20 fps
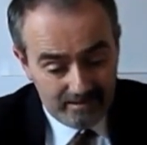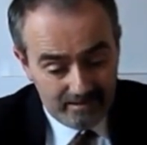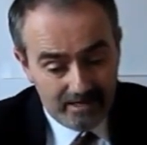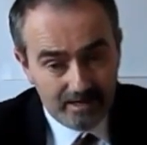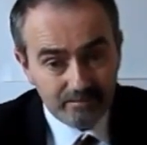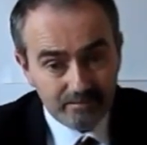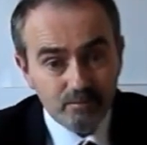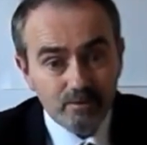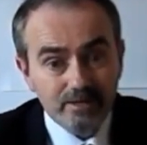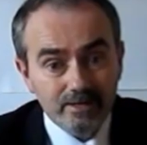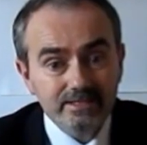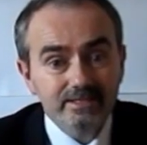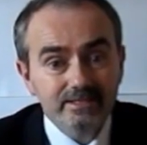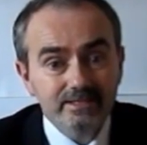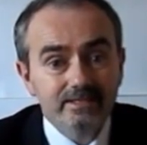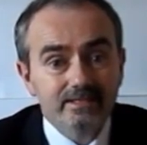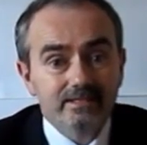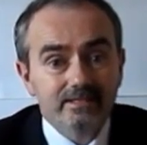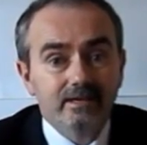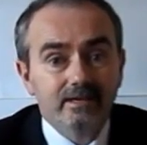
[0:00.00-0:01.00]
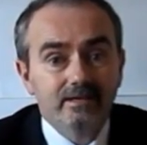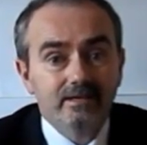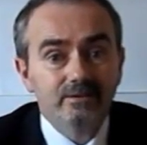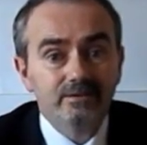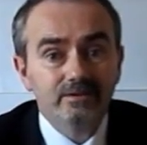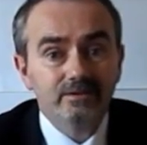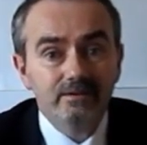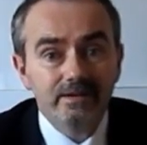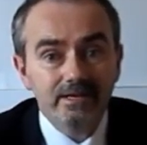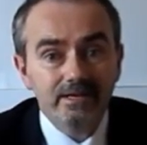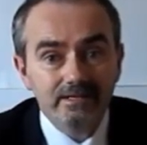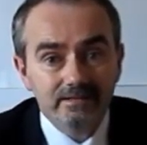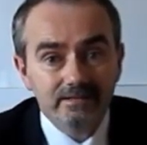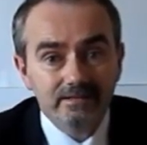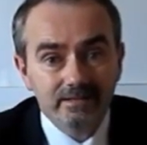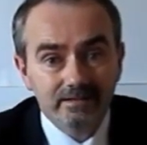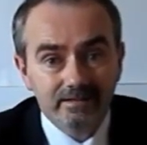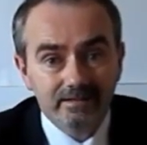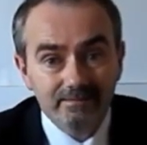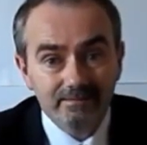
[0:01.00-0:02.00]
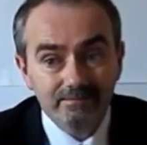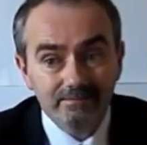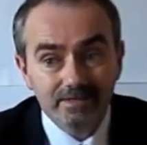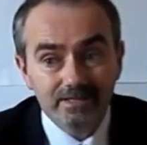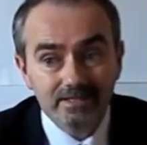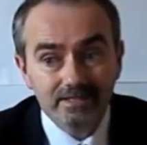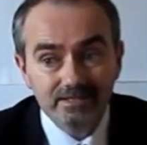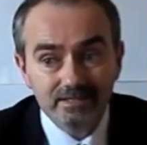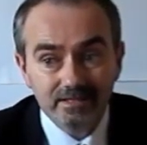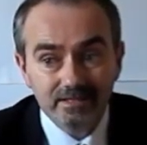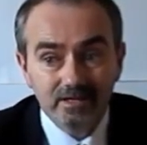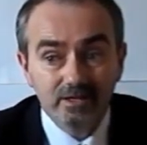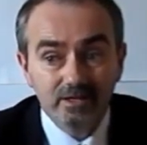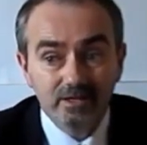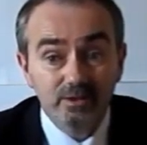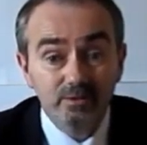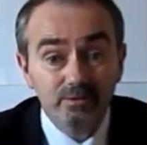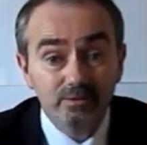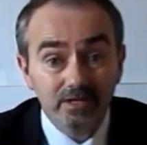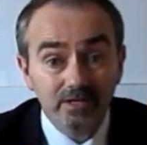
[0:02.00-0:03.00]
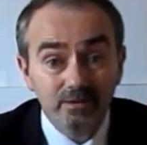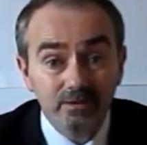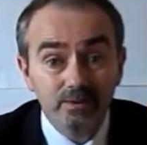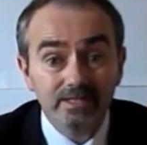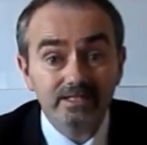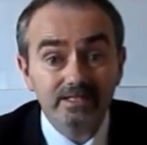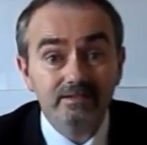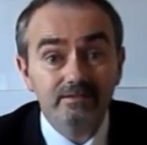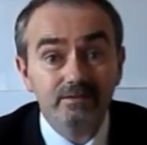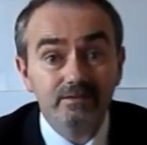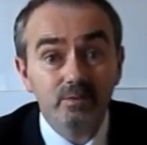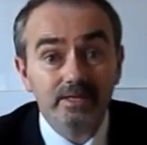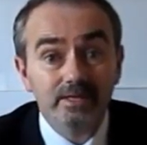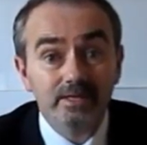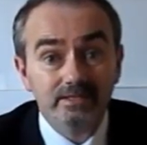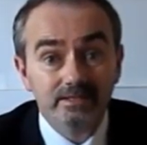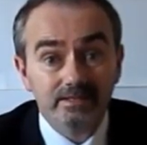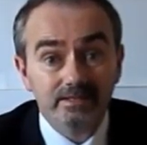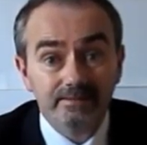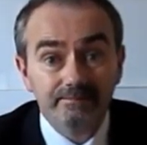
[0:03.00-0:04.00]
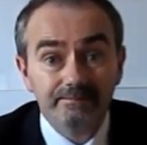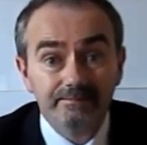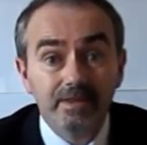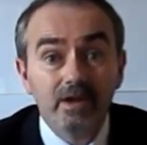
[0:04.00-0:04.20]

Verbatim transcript: And Wednesday, another 8. That means nuclear winter for Wednesday.